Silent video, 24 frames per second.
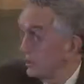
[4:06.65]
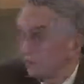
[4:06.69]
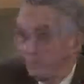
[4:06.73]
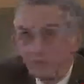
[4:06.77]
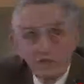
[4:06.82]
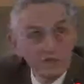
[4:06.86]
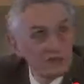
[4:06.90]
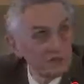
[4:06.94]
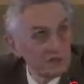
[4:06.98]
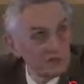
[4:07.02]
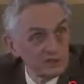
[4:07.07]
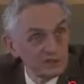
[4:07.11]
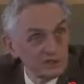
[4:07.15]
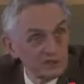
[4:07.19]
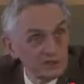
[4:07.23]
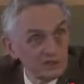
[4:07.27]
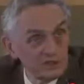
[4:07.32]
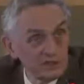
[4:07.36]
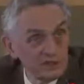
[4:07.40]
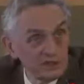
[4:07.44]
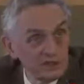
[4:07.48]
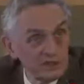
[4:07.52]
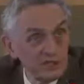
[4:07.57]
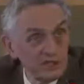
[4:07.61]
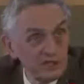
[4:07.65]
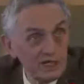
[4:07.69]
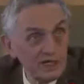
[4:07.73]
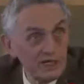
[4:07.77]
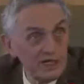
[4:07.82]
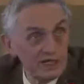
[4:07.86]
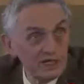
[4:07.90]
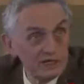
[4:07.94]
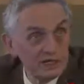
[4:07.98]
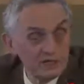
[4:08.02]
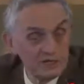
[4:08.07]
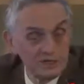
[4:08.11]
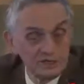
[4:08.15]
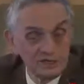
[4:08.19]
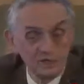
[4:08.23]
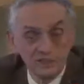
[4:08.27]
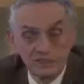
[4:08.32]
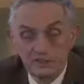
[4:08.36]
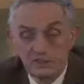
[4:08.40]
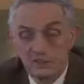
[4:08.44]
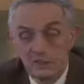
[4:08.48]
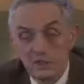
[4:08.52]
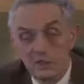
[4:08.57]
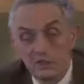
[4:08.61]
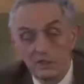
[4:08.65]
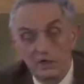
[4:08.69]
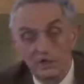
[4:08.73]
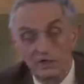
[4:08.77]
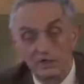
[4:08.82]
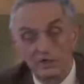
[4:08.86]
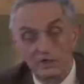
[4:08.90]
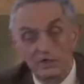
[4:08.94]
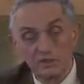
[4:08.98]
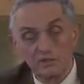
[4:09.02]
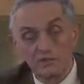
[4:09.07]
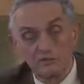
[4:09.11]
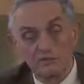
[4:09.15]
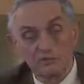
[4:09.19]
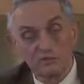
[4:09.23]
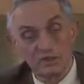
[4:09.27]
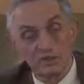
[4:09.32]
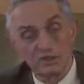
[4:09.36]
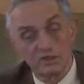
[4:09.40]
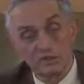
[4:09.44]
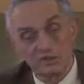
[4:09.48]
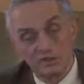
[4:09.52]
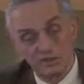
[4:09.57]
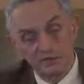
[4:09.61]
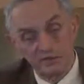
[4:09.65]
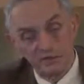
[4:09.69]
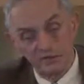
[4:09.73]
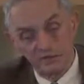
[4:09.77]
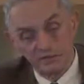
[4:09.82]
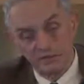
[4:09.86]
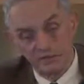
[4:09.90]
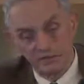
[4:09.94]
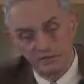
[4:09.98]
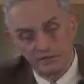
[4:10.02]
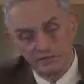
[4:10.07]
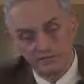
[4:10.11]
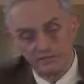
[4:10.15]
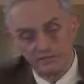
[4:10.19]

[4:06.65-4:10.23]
whether they're in Athens or in Brussels.